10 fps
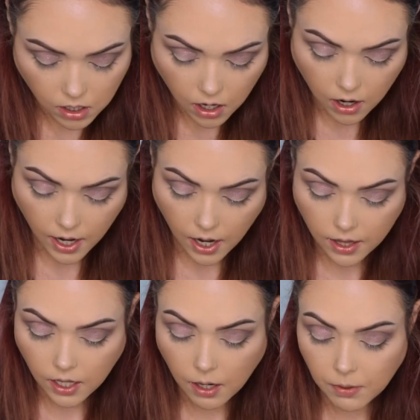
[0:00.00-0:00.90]
All right,
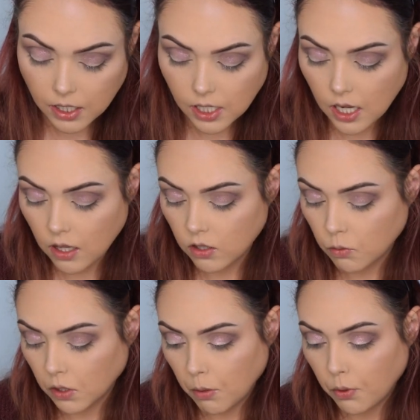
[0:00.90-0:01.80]
and then I'm gonna take, there's a
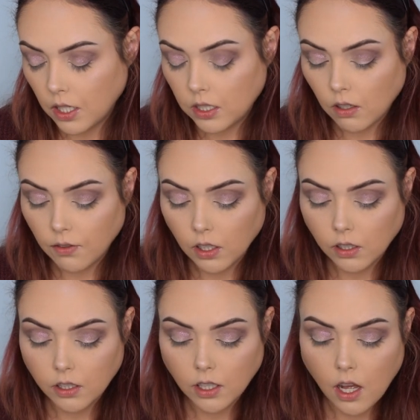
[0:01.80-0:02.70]
really pretty silver
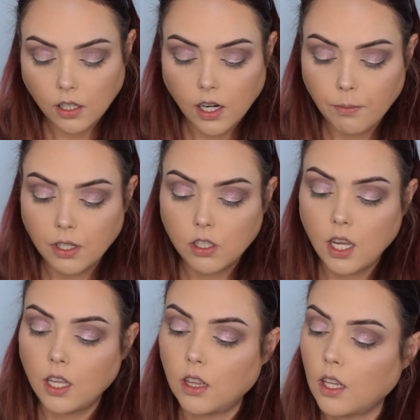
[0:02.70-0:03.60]
glitter color. I'm gonna
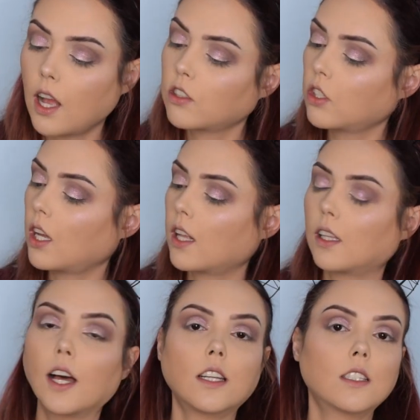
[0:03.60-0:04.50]
take, actually I
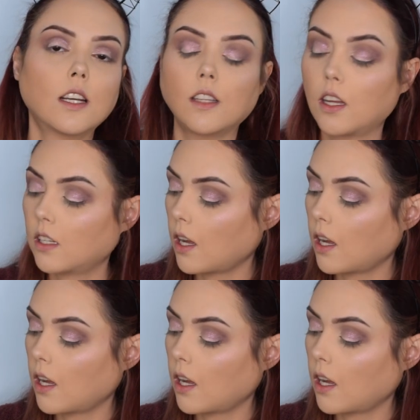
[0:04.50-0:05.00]
lied, I lied.